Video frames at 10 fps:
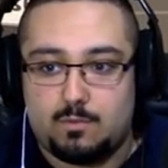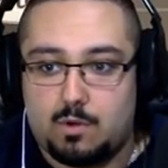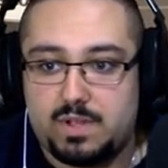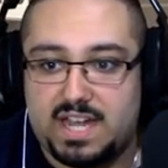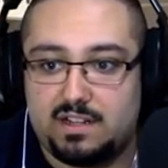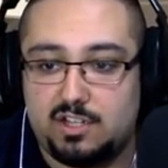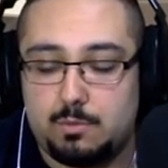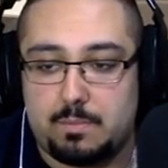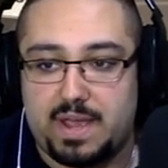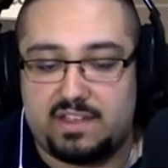Well, we got a
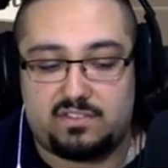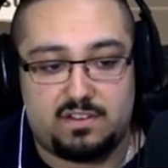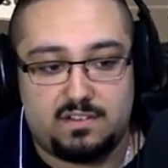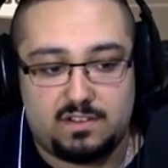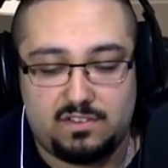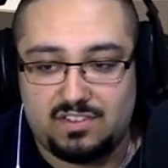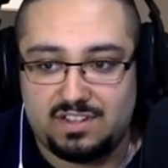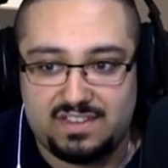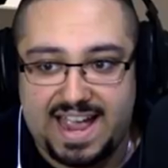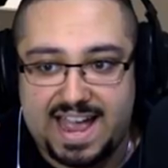little bit past it. Just
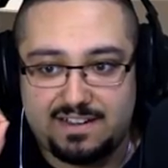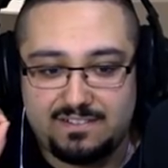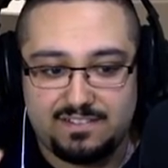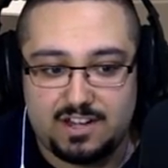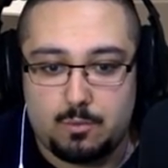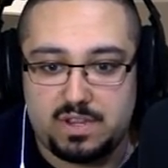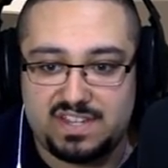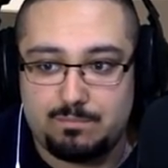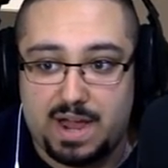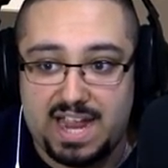a tad. You know, we
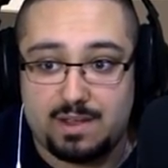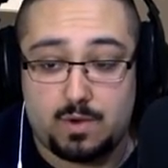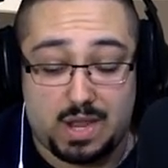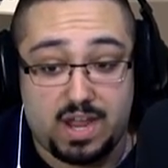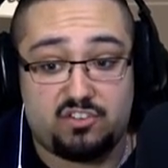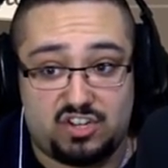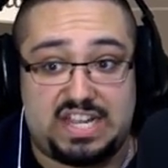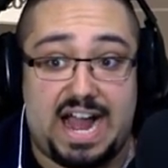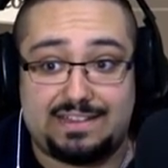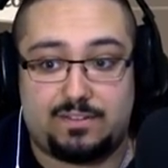did buy it. We, actually
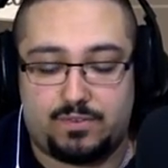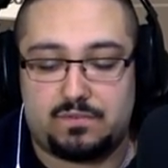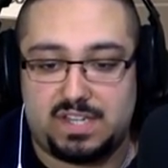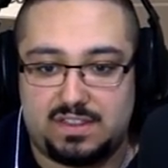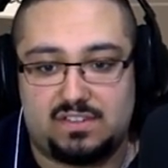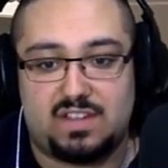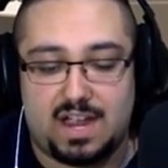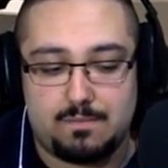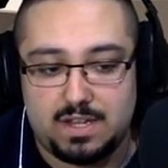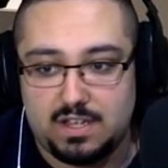got to 15 this
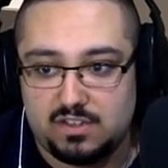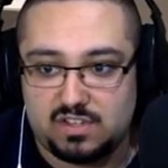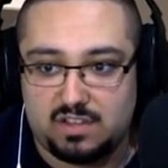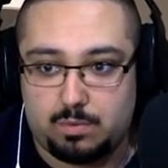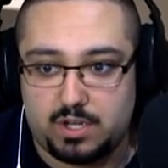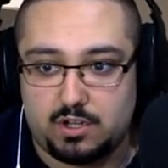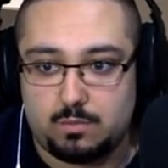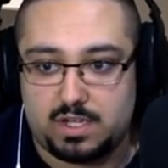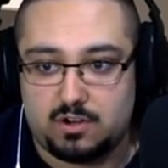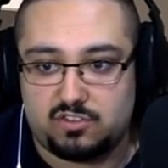time. So that's pretty good.
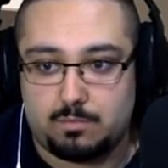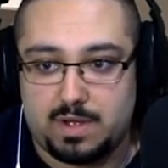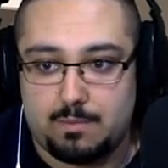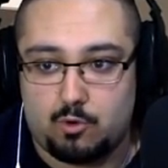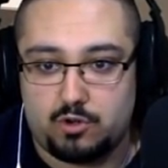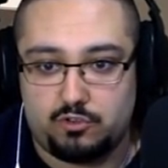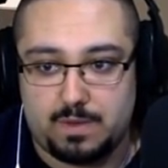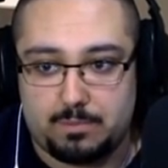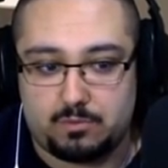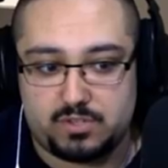We can also buy more
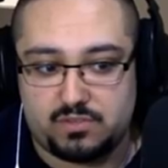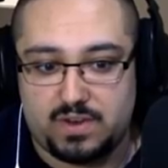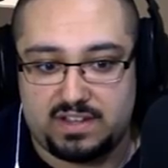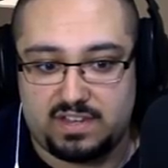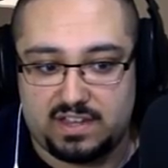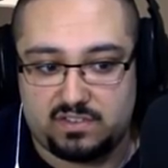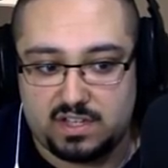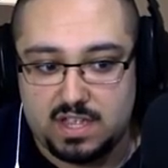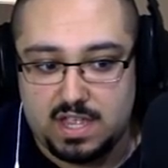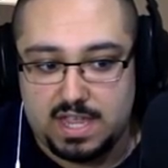newspapers, which is
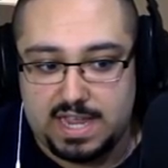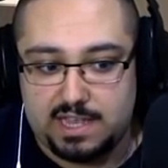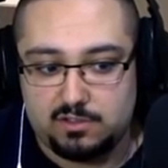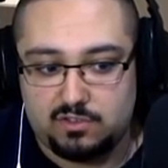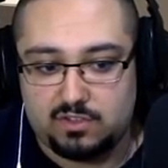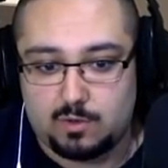fantastic. And let's...